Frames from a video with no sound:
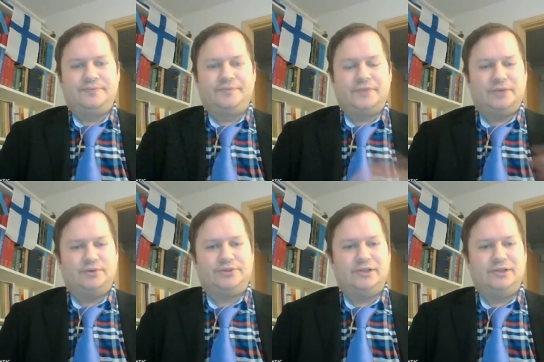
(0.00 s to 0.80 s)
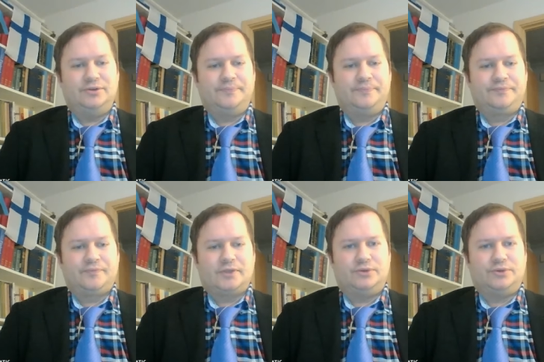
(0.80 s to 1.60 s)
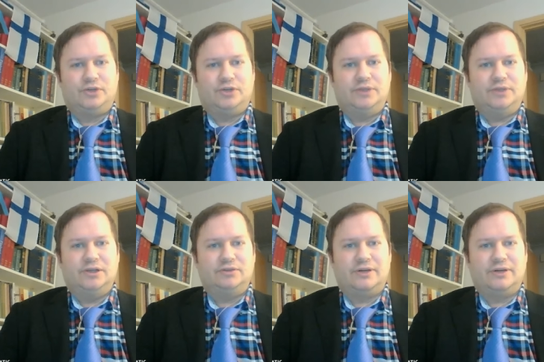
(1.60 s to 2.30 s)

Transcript: they won't tell you what the criminal looks